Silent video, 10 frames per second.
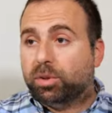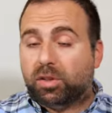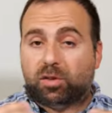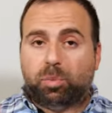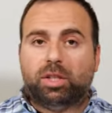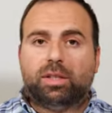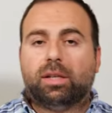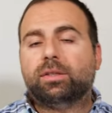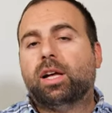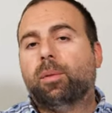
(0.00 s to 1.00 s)
with the speed
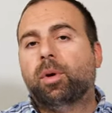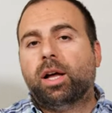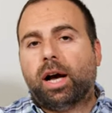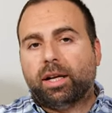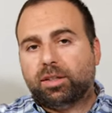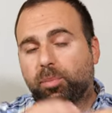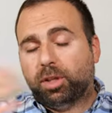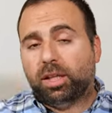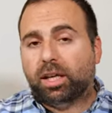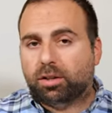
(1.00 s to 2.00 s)
test app, I
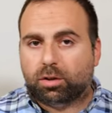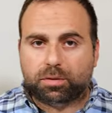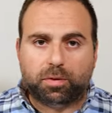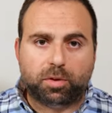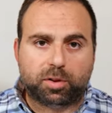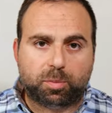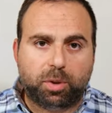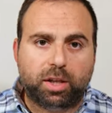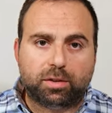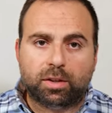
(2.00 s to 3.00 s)
typically get those full
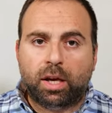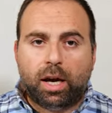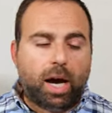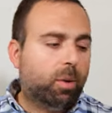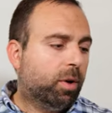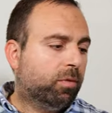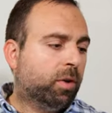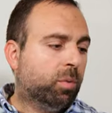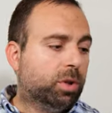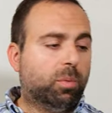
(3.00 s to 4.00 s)
speeds.
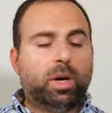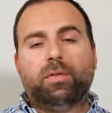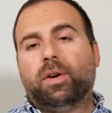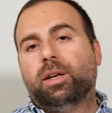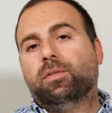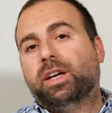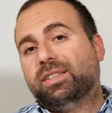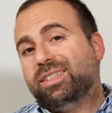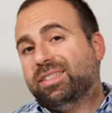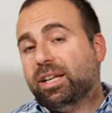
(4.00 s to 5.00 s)
However, with the Wi-Fi
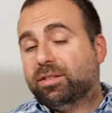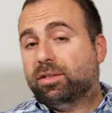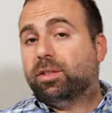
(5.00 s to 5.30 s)
devices, that's a